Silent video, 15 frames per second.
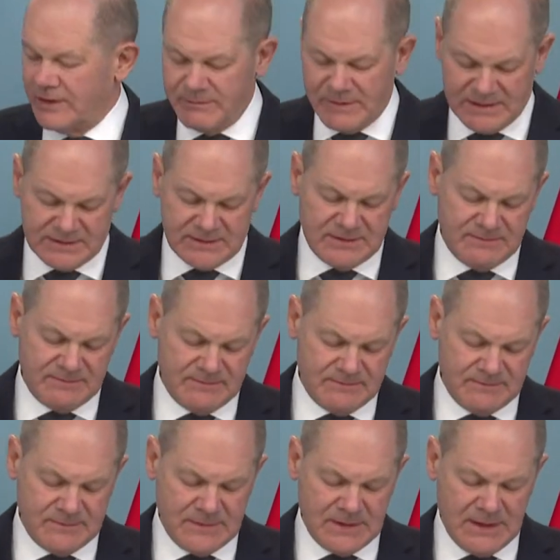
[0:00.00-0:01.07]
of Hamas.
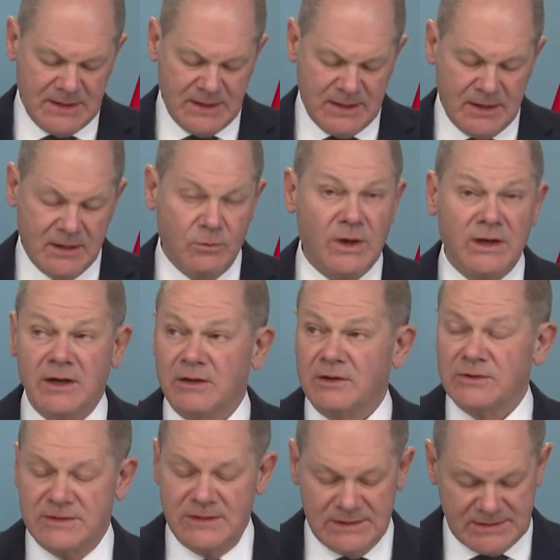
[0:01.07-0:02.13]

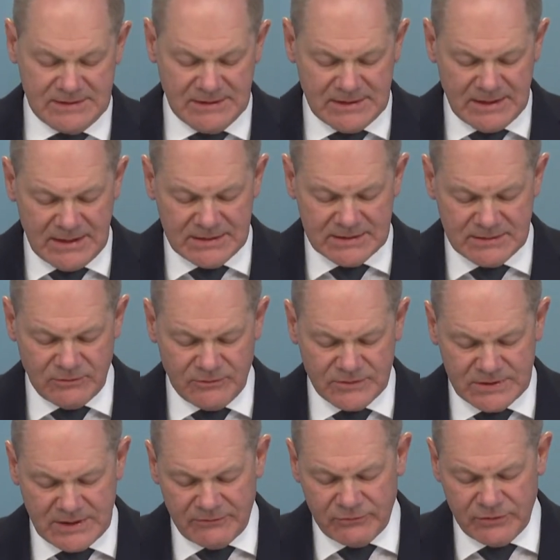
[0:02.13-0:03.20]
160 days
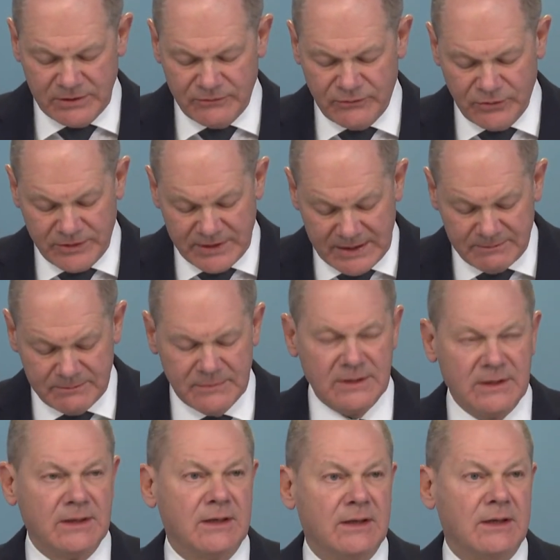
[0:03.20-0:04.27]
of suffering for them,
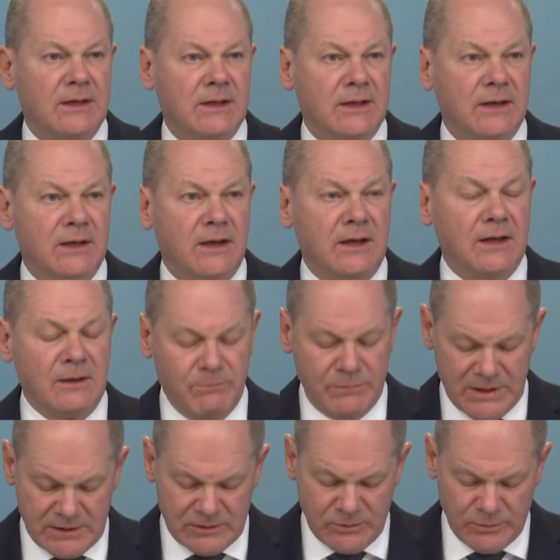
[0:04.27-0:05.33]
an
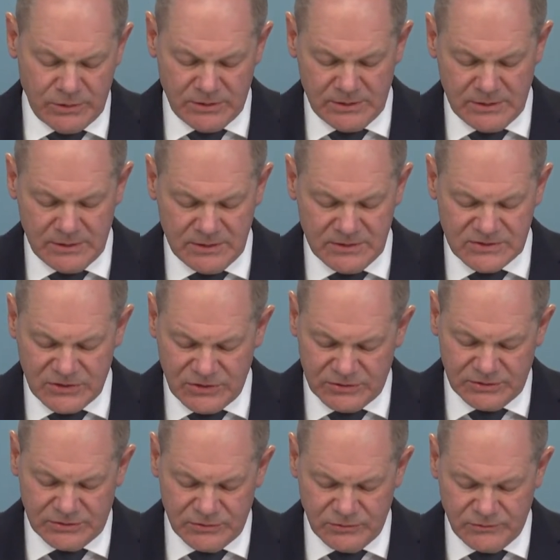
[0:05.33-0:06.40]
unbearable
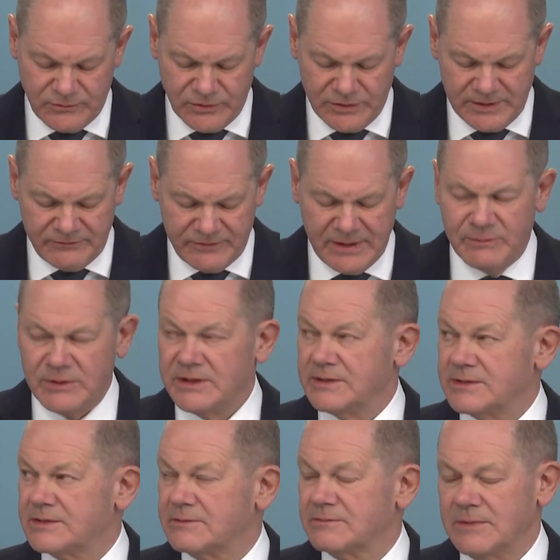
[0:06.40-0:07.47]
incertitude for their
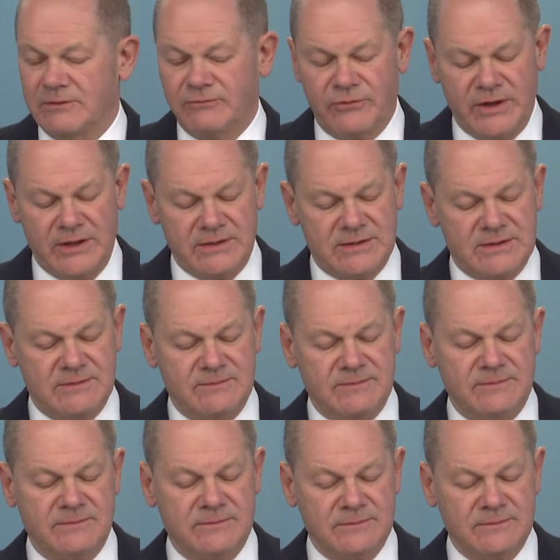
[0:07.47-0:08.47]
families and friends.